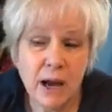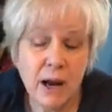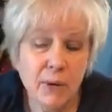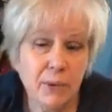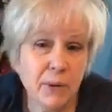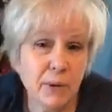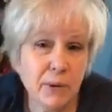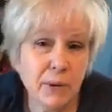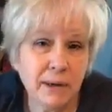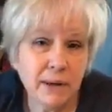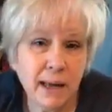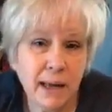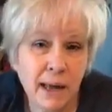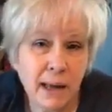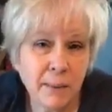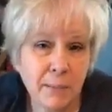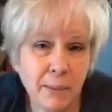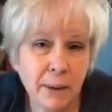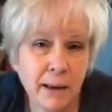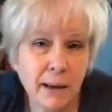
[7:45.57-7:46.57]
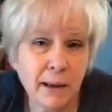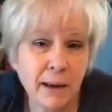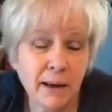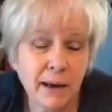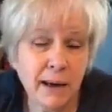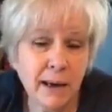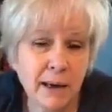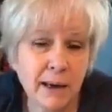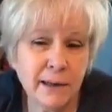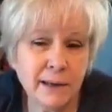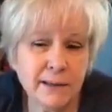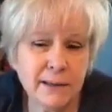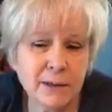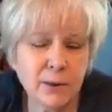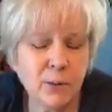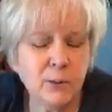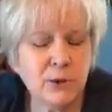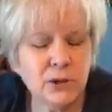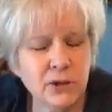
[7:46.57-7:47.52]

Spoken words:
we went camping, and so it was